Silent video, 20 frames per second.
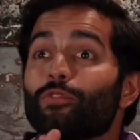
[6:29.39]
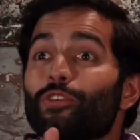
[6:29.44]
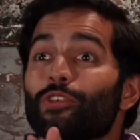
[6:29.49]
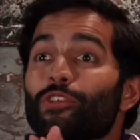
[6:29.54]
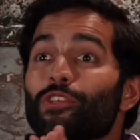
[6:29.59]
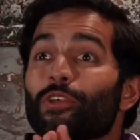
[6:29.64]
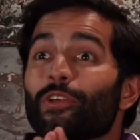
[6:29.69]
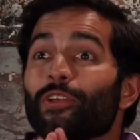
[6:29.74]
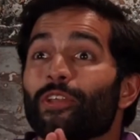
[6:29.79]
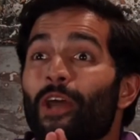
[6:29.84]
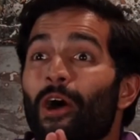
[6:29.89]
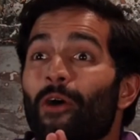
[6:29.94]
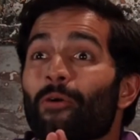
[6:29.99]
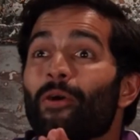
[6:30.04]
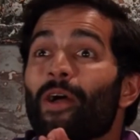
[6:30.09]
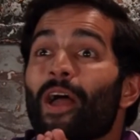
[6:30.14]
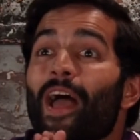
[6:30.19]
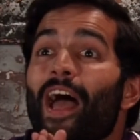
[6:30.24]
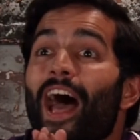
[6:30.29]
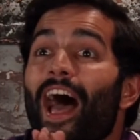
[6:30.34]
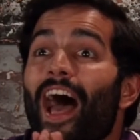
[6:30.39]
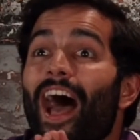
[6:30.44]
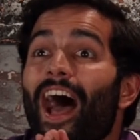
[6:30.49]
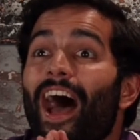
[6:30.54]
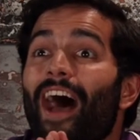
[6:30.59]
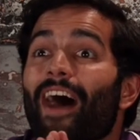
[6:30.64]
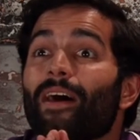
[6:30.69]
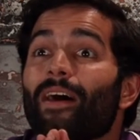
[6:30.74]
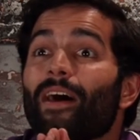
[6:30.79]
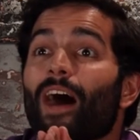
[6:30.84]
just so you know,
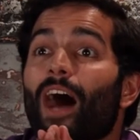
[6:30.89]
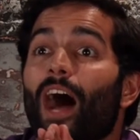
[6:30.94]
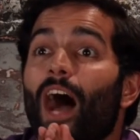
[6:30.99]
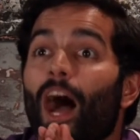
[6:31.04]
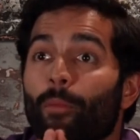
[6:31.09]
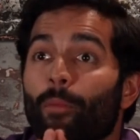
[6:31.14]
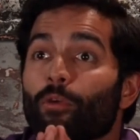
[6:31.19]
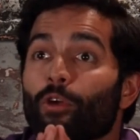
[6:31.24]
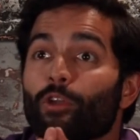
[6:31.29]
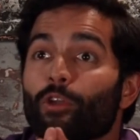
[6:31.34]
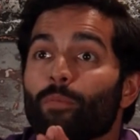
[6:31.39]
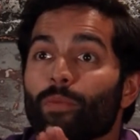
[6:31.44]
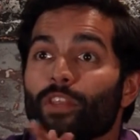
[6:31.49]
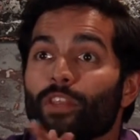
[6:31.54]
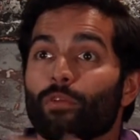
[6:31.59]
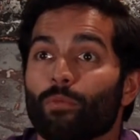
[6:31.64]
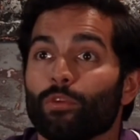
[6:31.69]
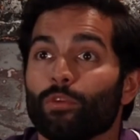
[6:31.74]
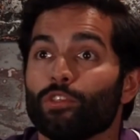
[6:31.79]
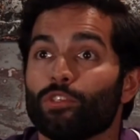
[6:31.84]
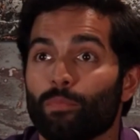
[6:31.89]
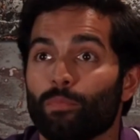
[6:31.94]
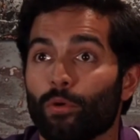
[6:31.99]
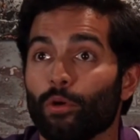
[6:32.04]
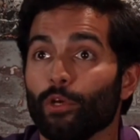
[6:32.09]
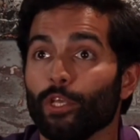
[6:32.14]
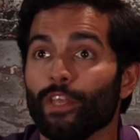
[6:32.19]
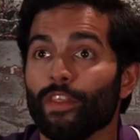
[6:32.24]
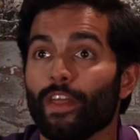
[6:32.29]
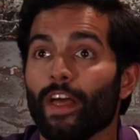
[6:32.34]
I'm gonna be the one to
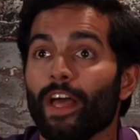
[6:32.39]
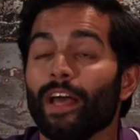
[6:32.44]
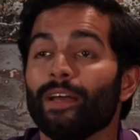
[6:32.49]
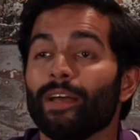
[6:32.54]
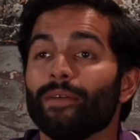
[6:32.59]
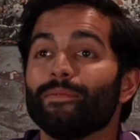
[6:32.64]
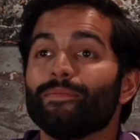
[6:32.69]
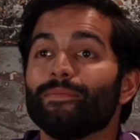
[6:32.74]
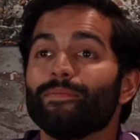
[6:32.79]
put you there.